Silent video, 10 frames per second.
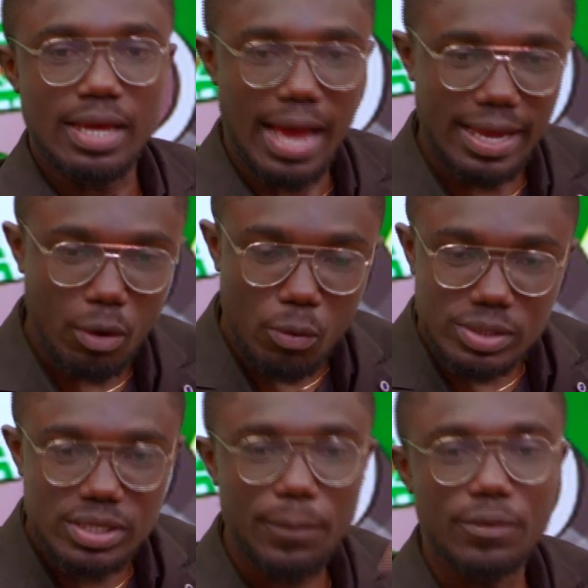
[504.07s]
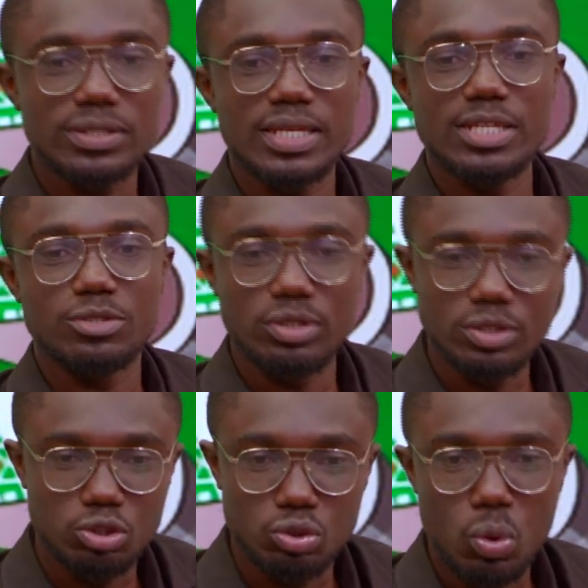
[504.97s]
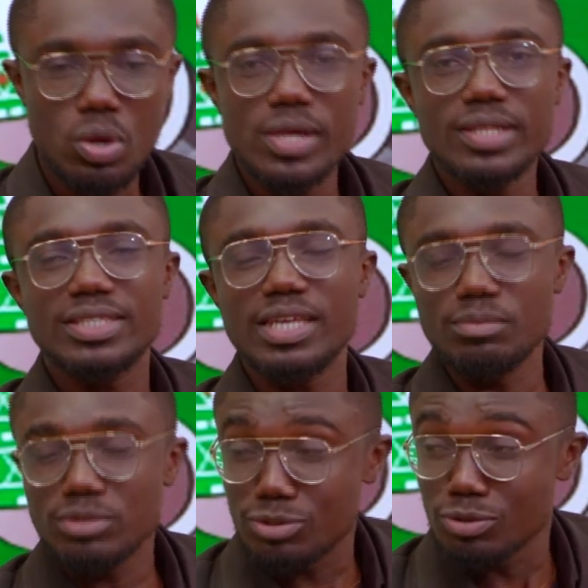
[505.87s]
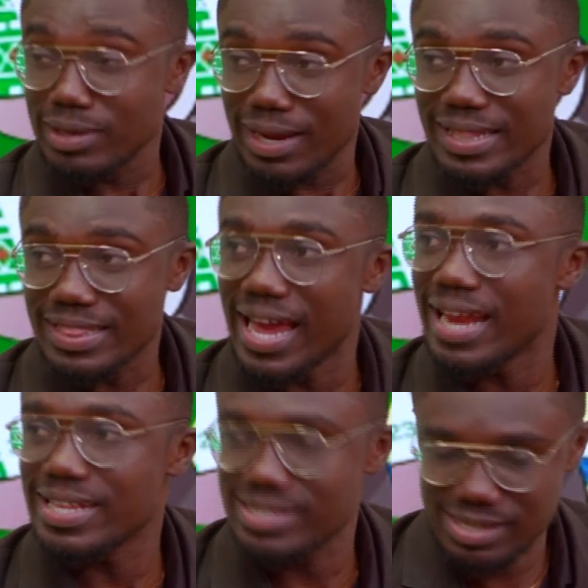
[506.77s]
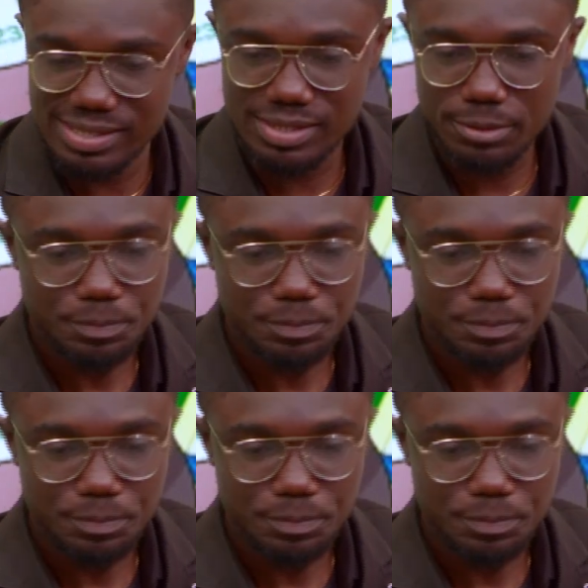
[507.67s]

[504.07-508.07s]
I always keep on saying it on this show. Teams should learn their lessons.